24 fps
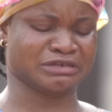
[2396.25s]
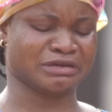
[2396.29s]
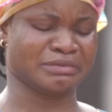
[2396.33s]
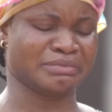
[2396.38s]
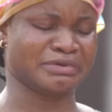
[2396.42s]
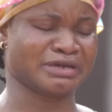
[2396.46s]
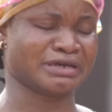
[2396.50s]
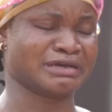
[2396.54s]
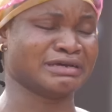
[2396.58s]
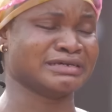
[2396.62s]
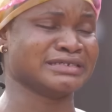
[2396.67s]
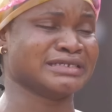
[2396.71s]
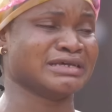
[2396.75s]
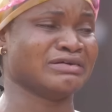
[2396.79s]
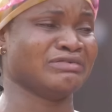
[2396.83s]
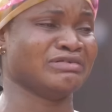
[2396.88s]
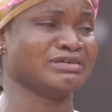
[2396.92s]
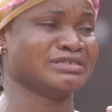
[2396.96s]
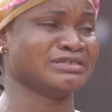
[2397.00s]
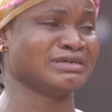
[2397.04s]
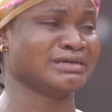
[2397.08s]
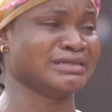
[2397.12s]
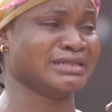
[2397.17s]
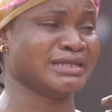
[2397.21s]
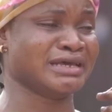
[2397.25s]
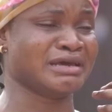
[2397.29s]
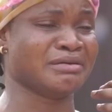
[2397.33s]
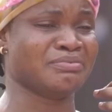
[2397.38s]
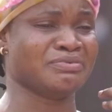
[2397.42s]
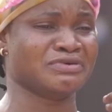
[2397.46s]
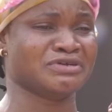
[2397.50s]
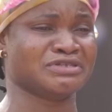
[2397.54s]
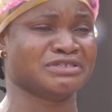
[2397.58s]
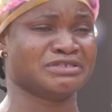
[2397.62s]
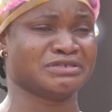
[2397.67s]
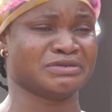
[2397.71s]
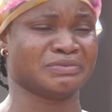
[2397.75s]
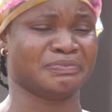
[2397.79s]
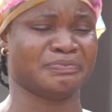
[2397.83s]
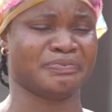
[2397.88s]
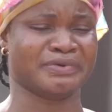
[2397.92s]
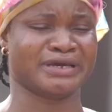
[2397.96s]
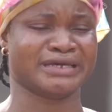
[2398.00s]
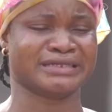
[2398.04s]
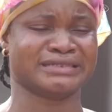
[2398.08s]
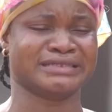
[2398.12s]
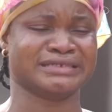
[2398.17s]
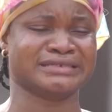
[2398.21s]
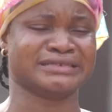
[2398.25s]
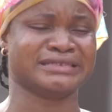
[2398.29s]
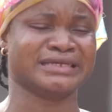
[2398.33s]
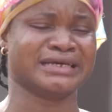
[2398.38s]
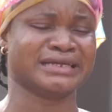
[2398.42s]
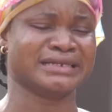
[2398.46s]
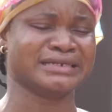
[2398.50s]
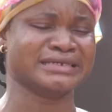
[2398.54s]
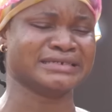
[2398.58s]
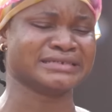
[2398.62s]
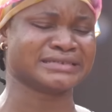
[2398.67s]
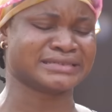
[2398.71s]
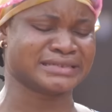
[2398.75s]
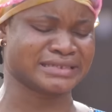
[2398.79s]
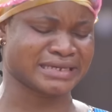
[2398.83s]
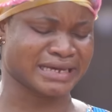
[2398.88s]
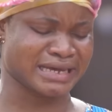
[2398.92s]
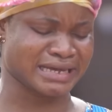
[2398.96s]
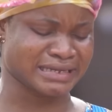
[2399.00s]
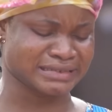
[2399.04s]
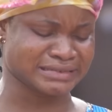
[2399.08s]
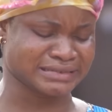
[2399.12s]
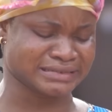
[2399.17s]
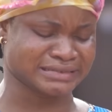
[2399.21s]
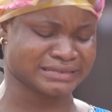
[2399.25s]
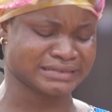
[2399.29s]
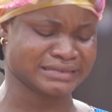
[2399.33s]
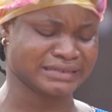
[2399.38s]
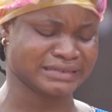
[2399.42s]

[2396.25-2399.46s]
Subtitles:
shop because I was unable to pay the daily tax.